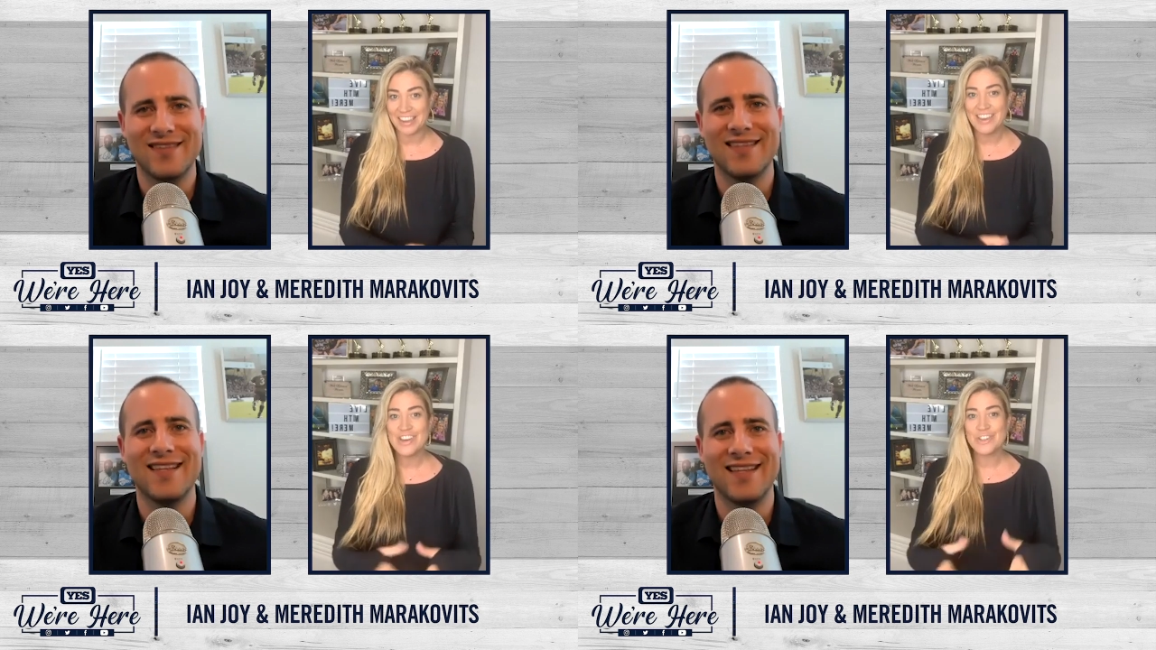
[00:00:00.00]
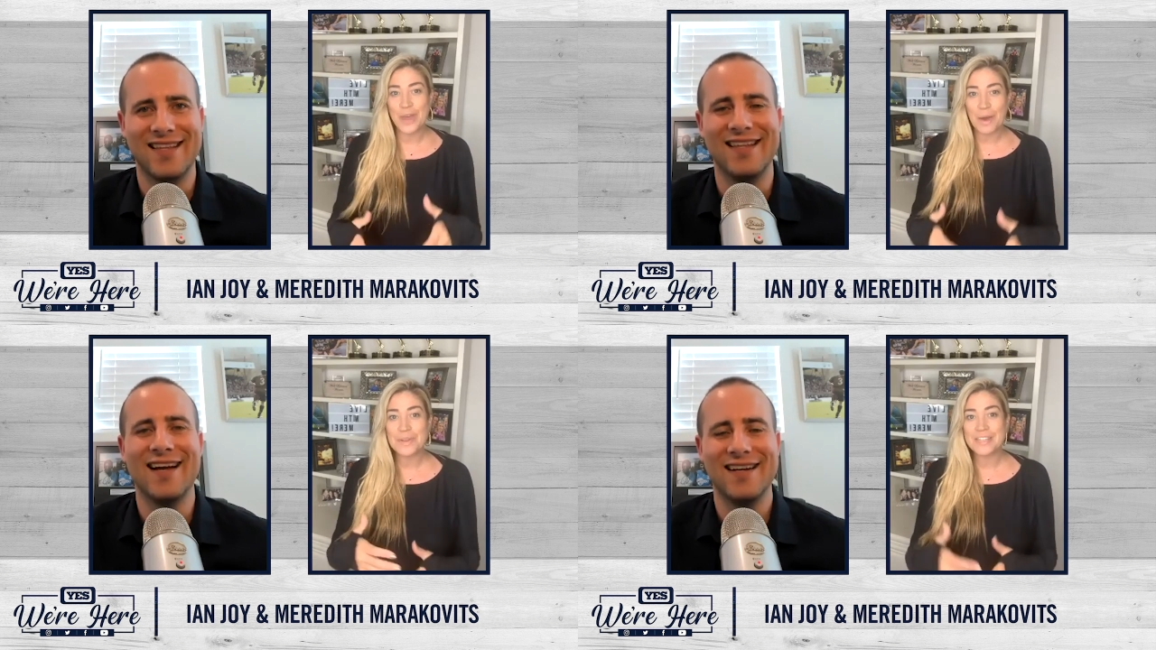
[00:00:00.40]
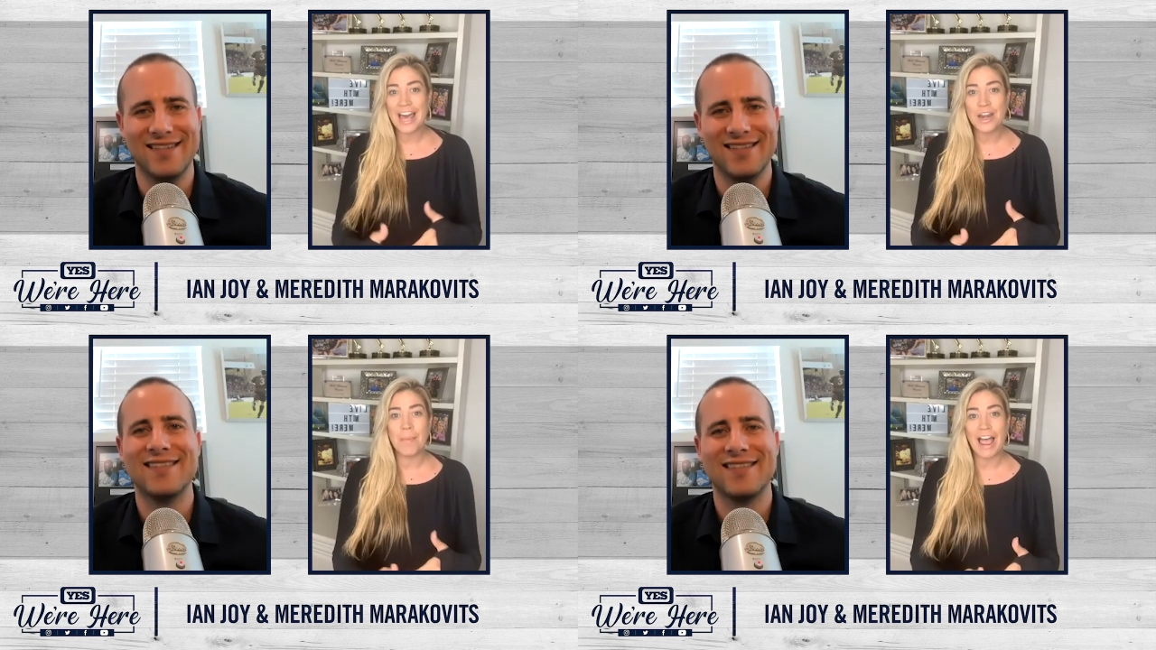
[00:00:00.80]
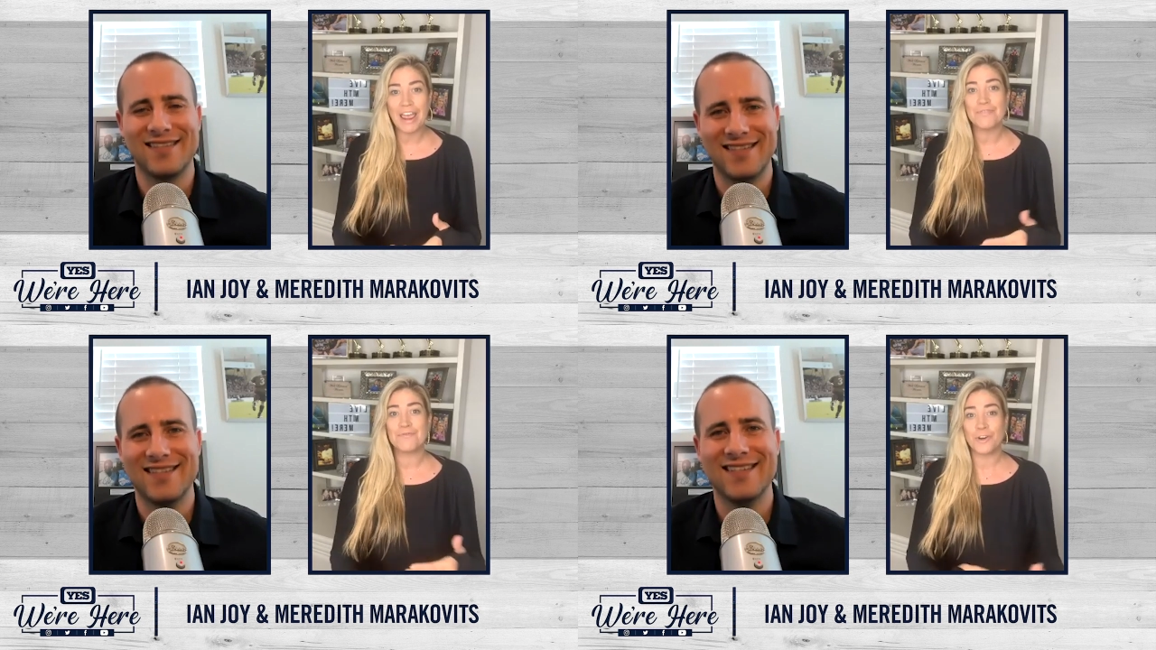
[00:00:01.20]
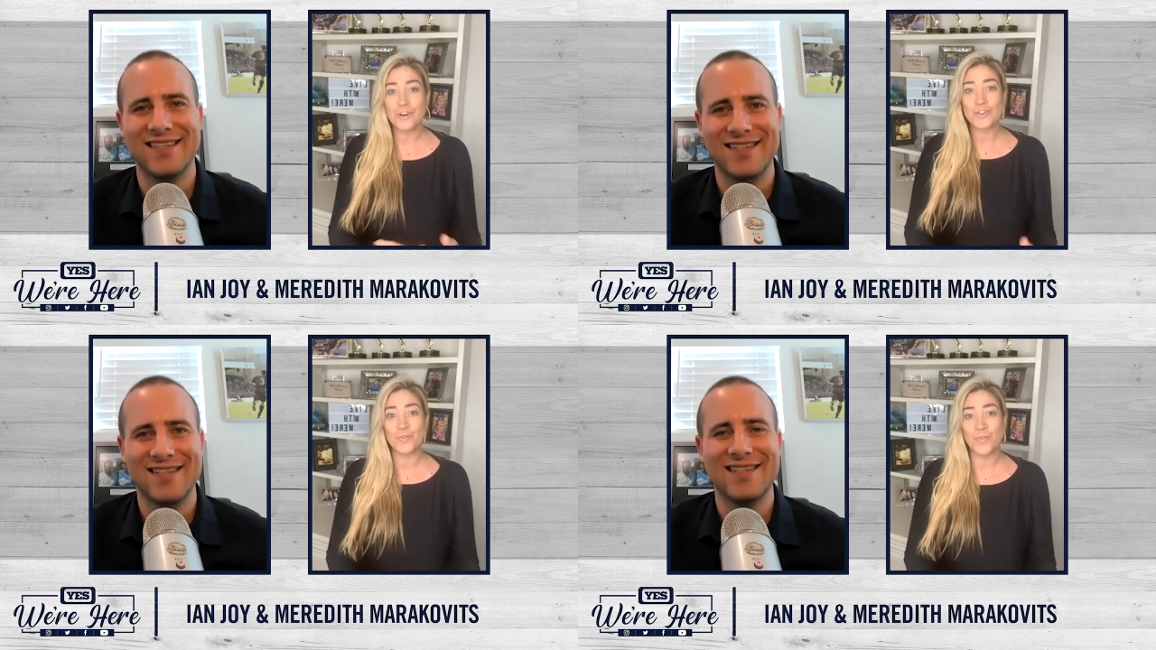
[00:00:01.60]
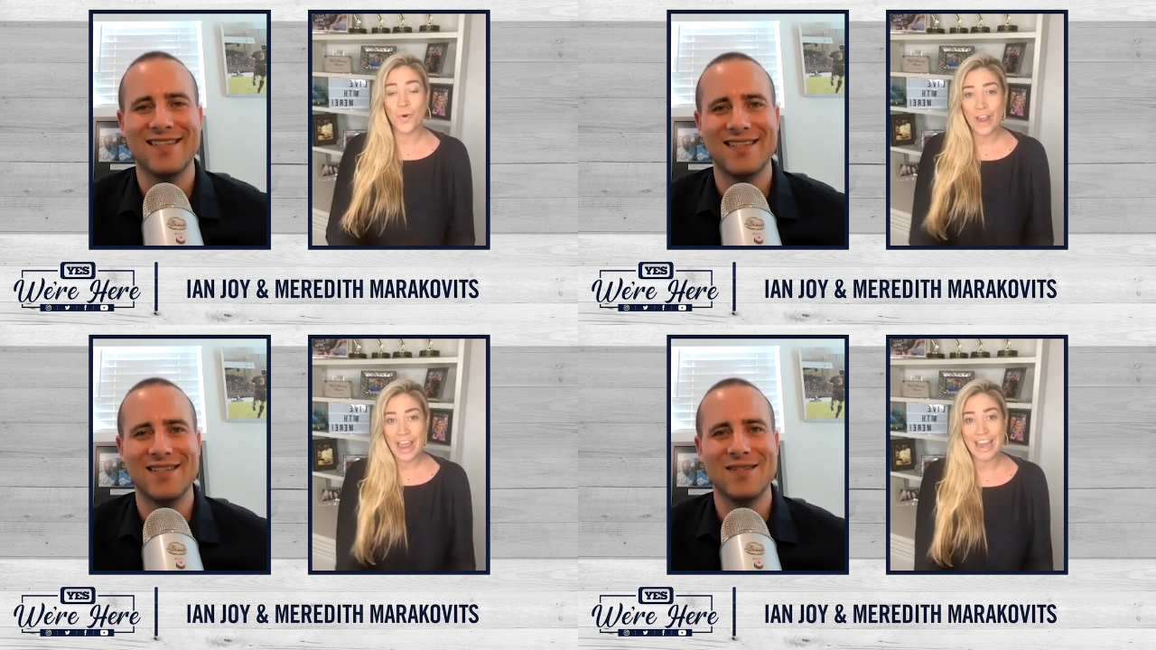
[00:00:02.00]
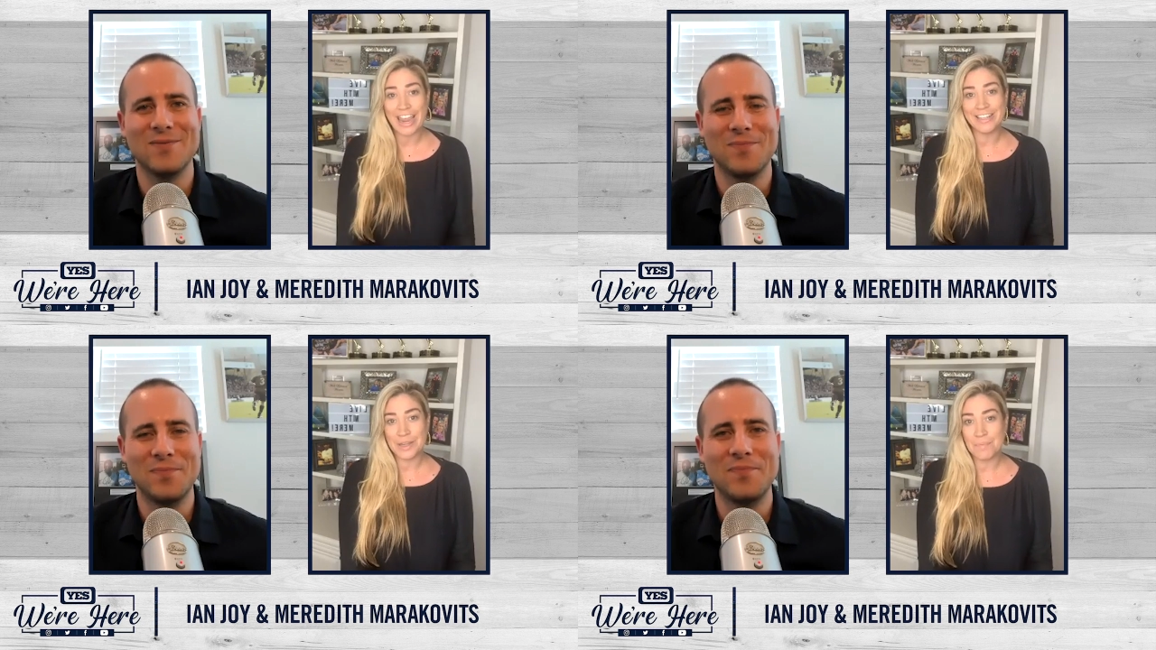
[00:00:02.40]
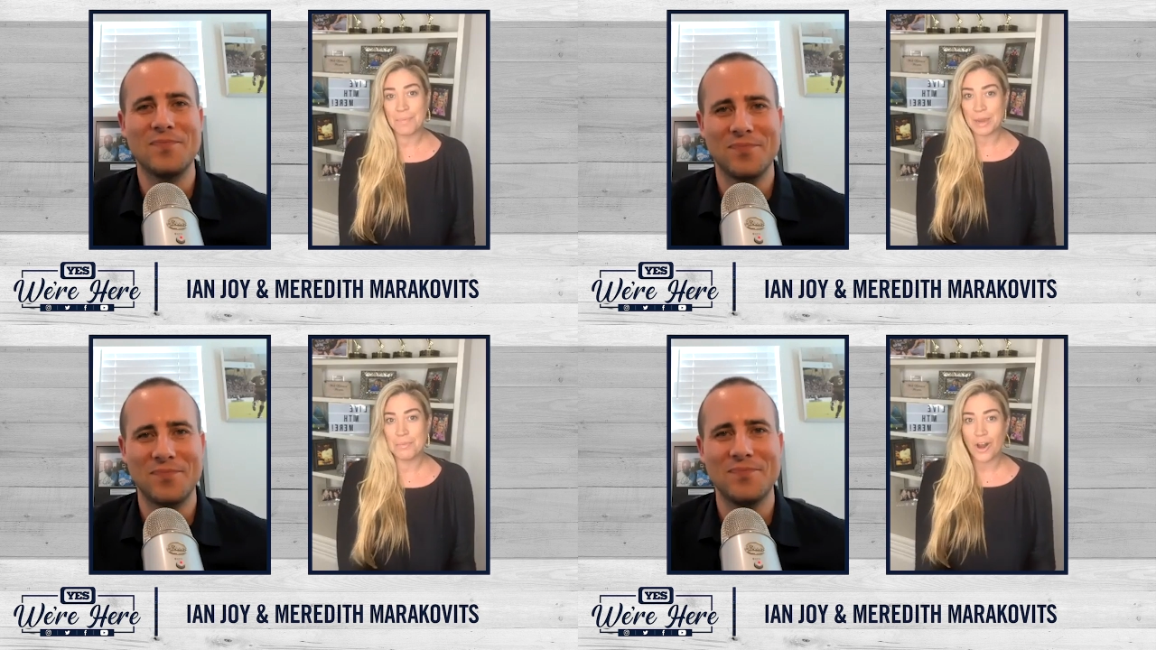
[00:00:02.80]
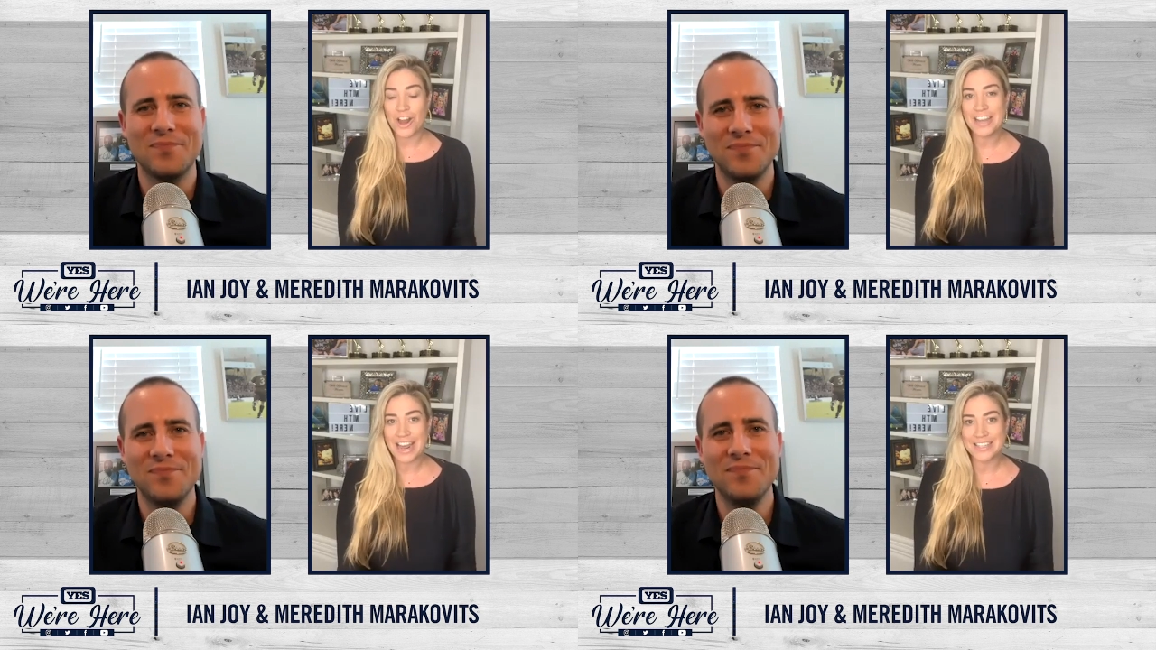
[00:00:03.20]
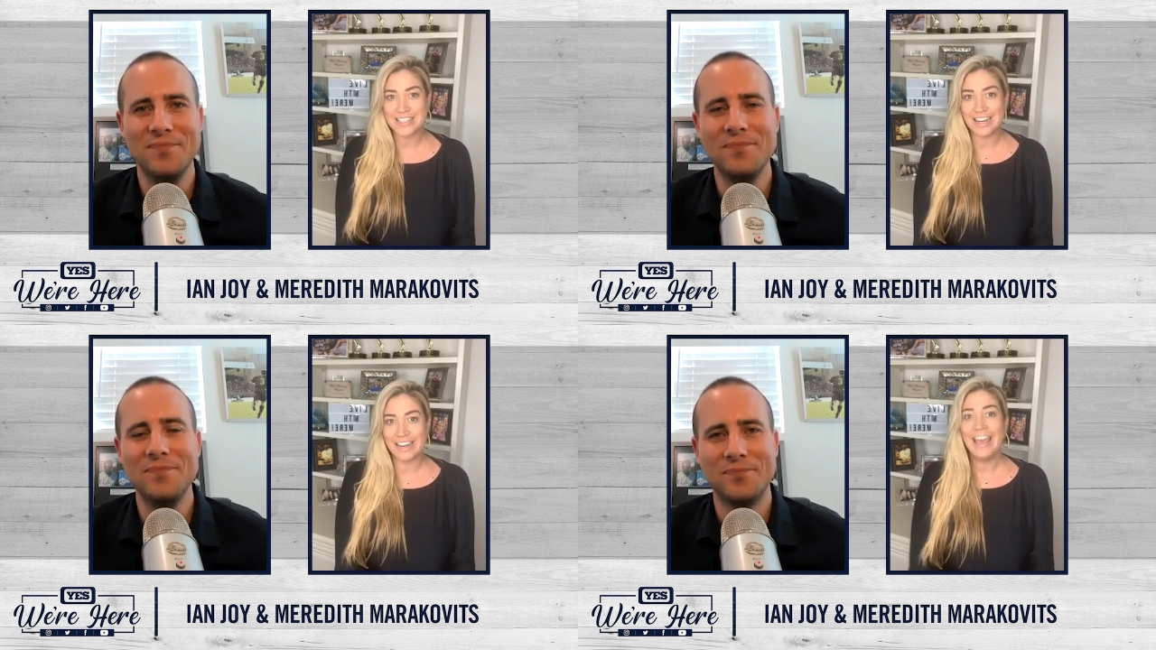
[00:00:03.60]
Speaker 1: So that yeah. was kind of my first foray into big broadcasting.